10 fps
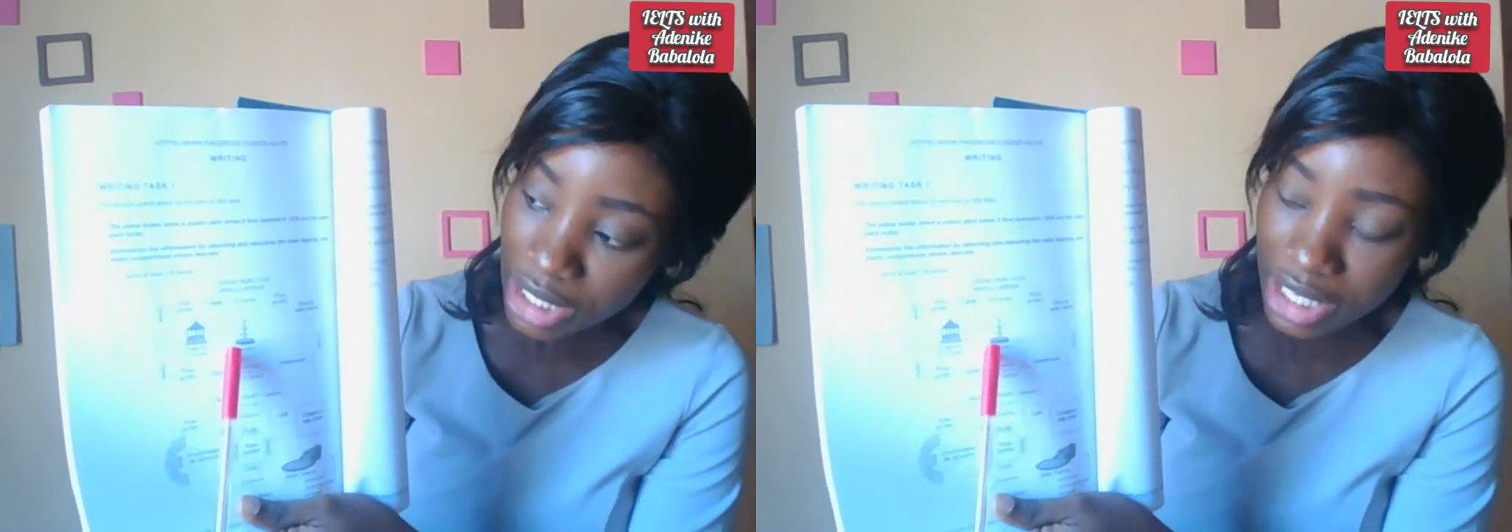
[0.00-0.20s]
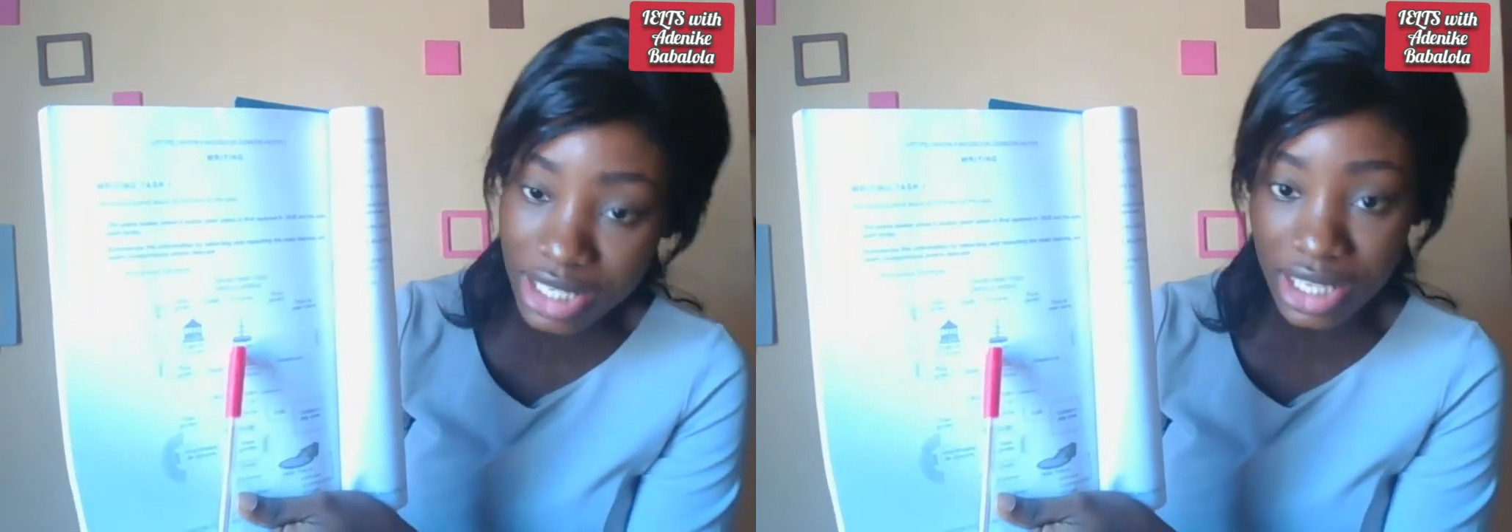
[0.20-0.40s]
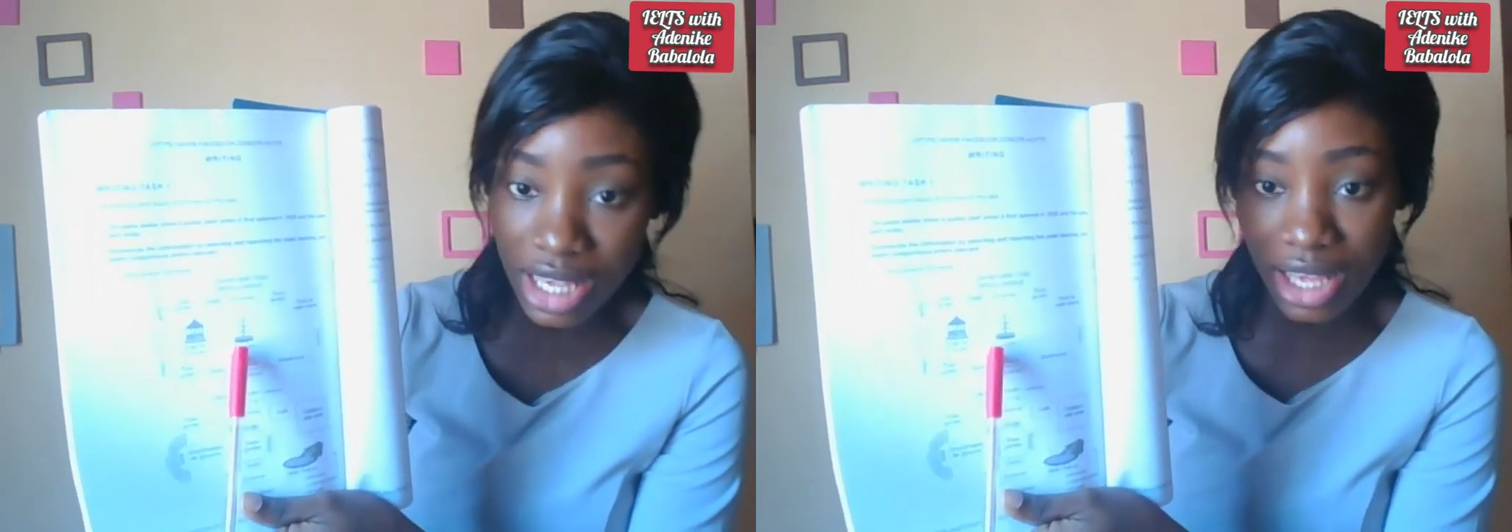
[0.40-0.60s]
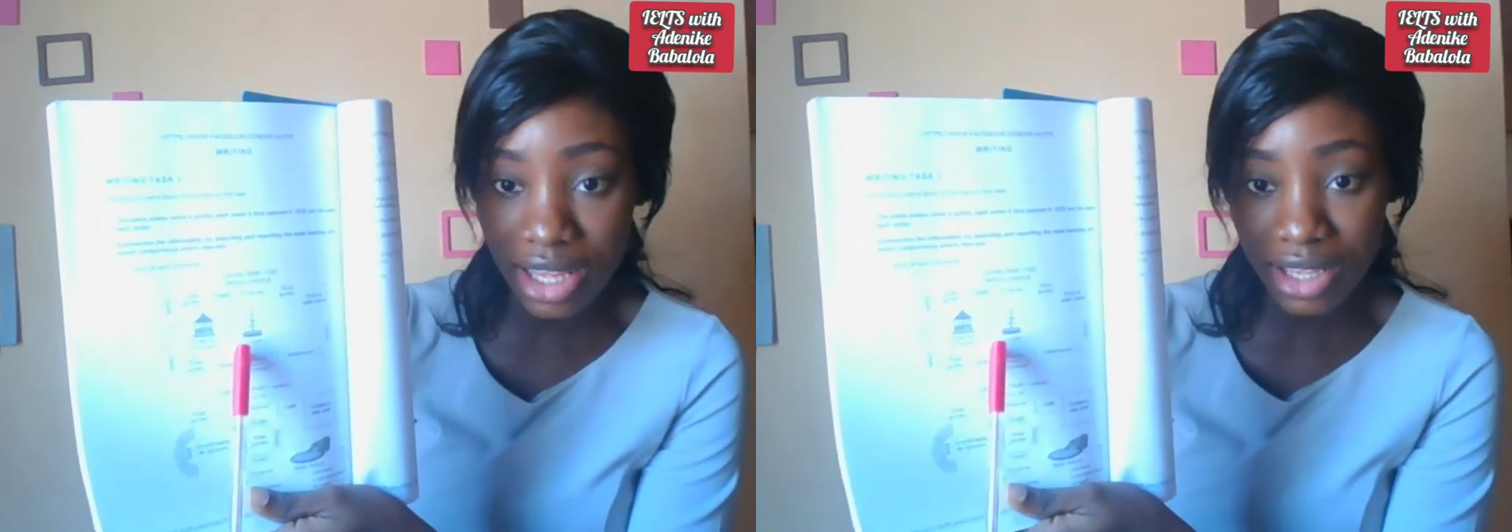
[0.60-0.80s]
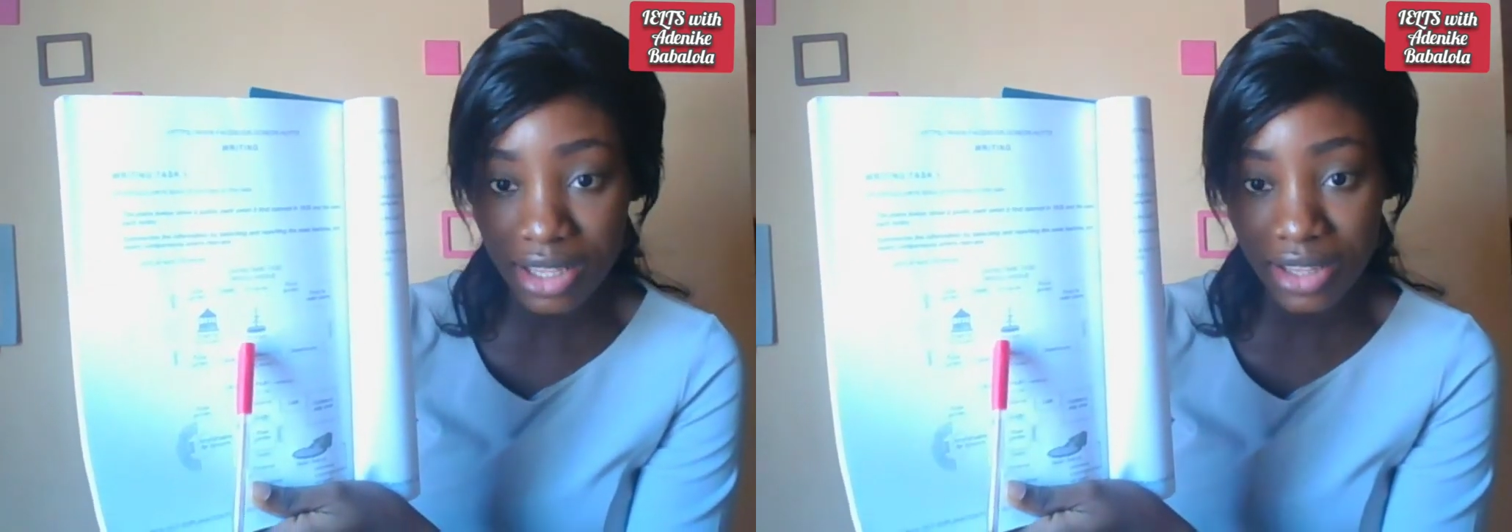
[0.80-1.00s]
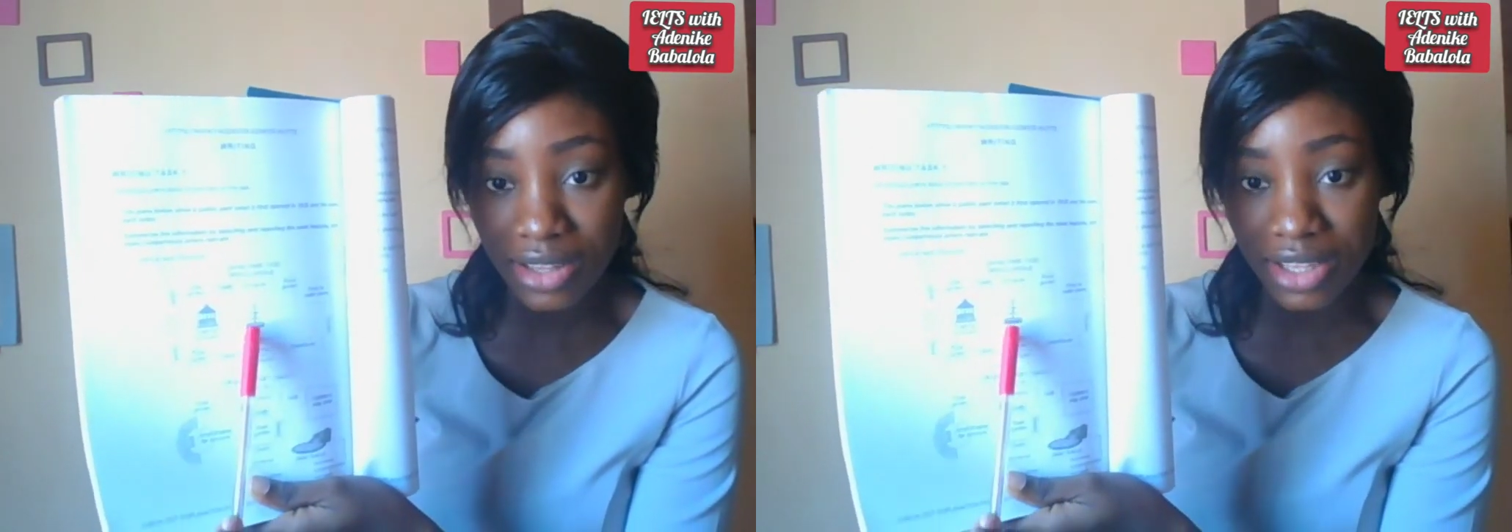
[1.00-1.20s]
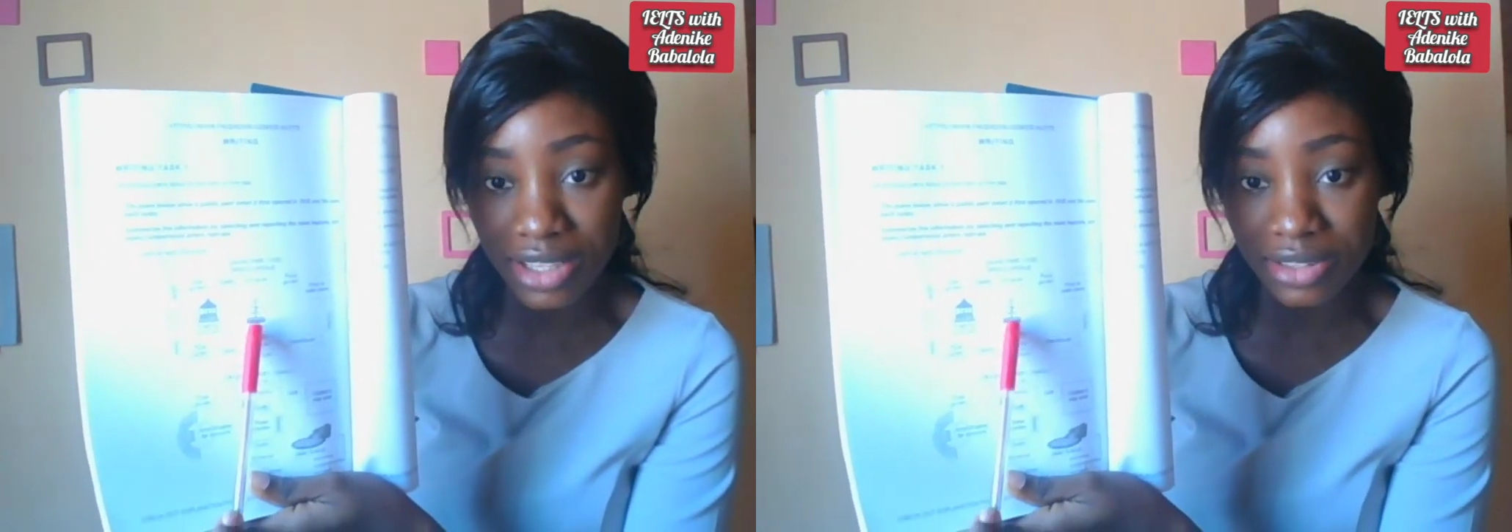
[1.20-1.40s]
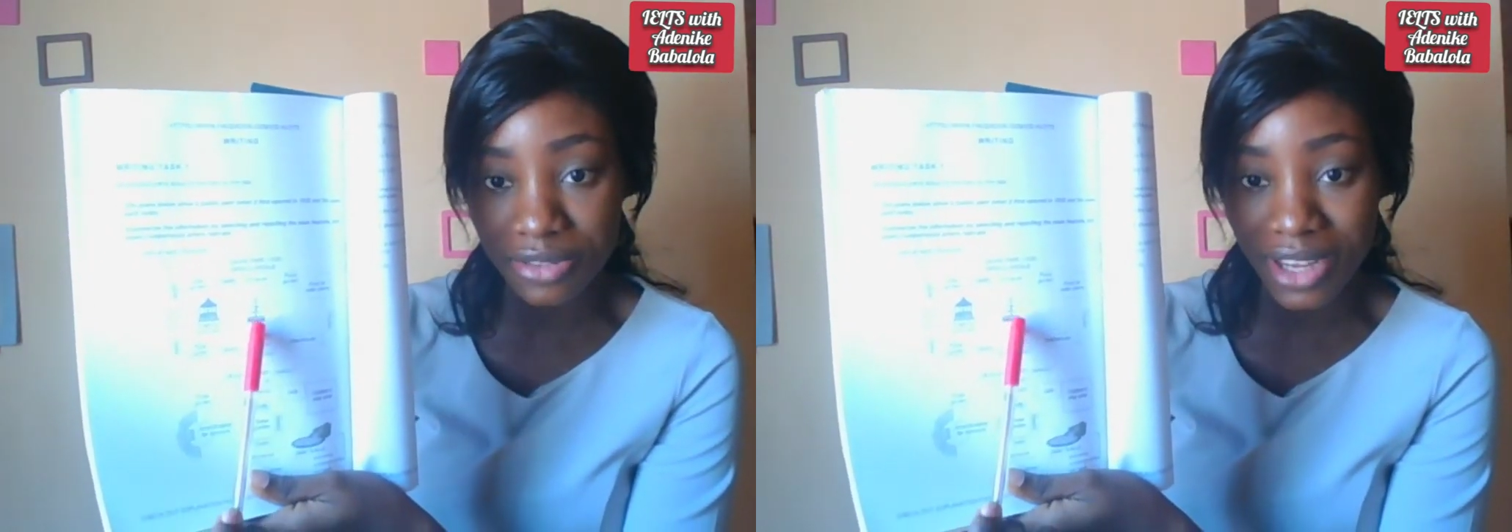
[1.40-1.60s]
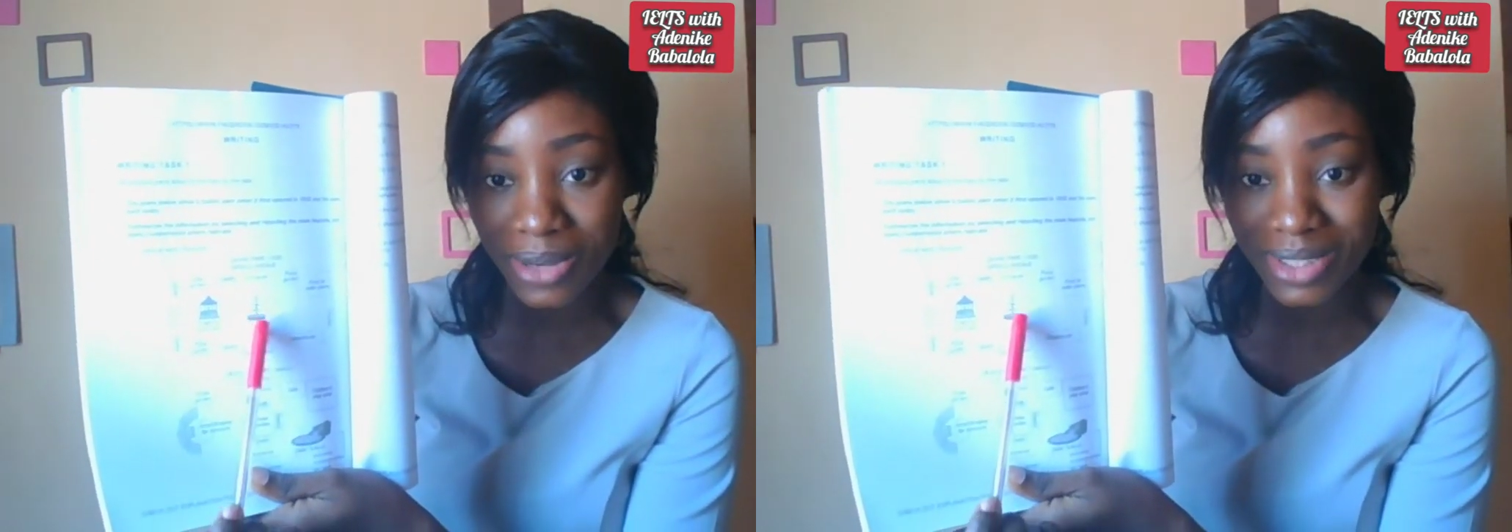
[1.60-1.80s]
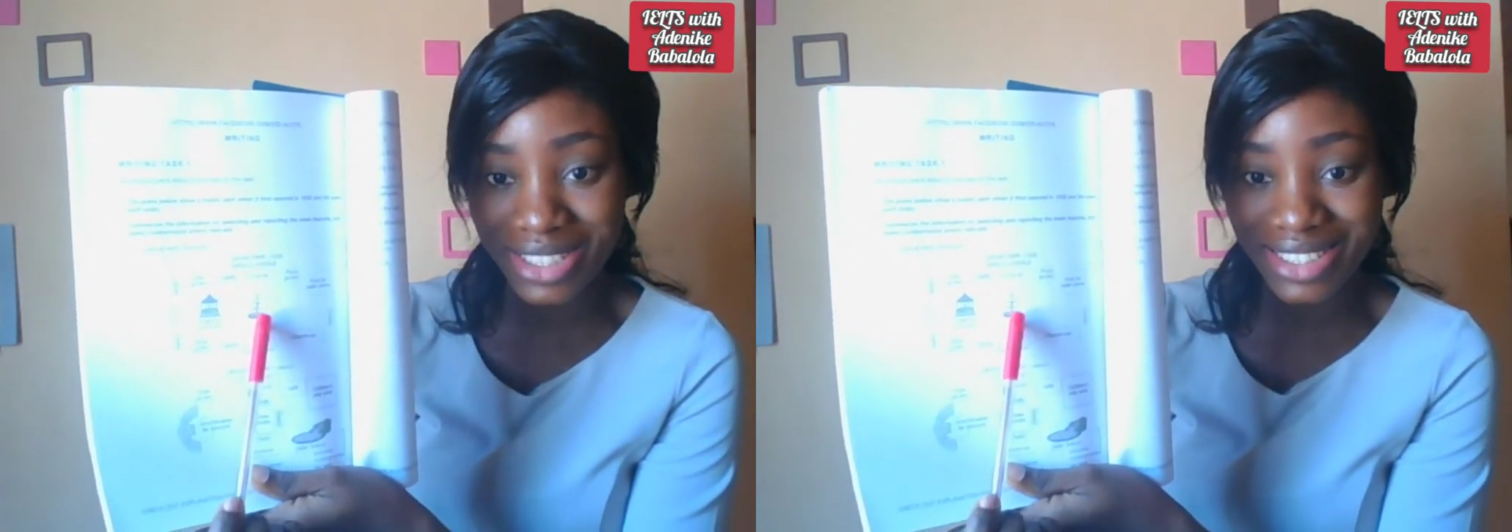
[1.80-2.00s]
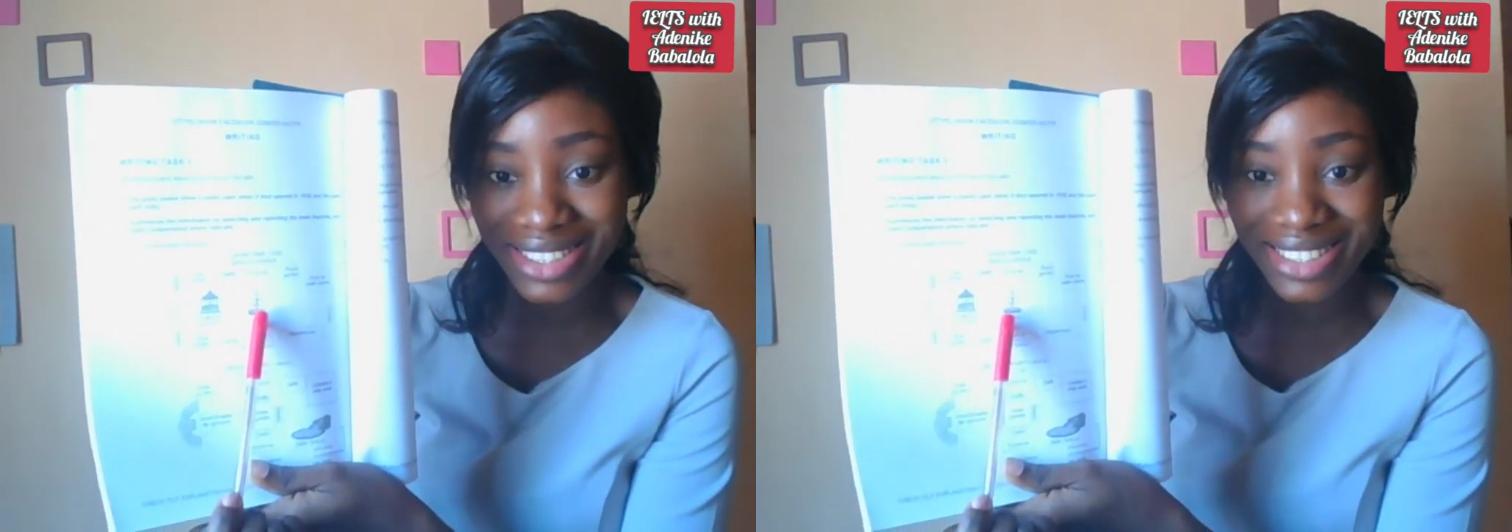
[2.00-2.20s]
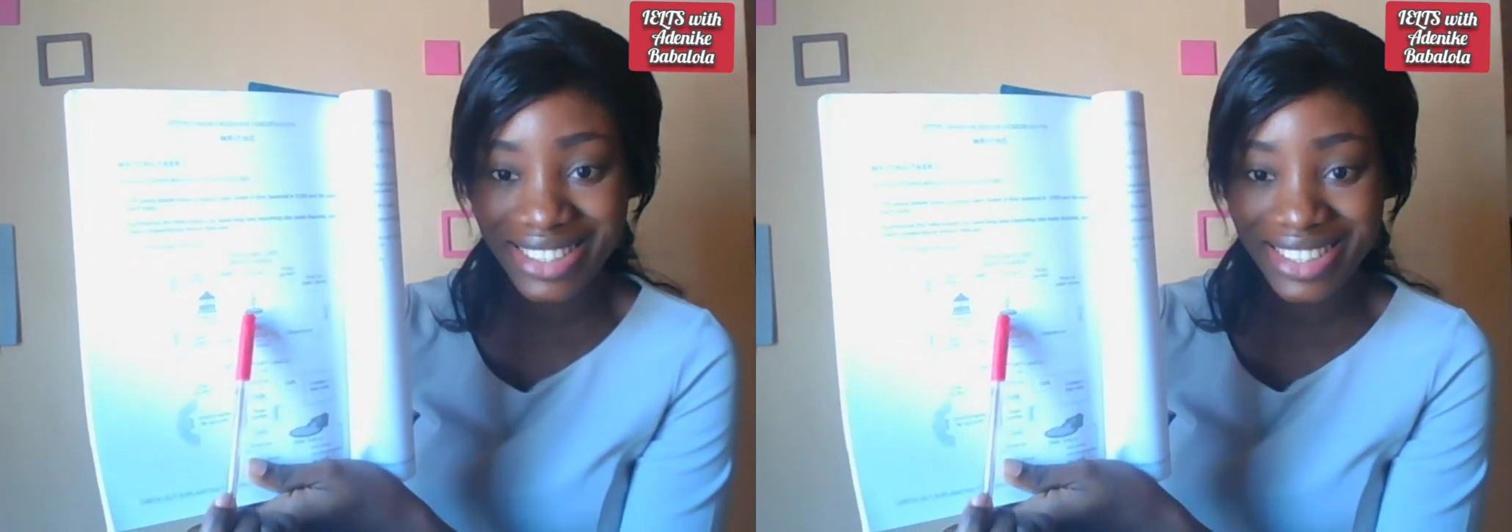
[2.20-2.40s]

in here, there's a fountain.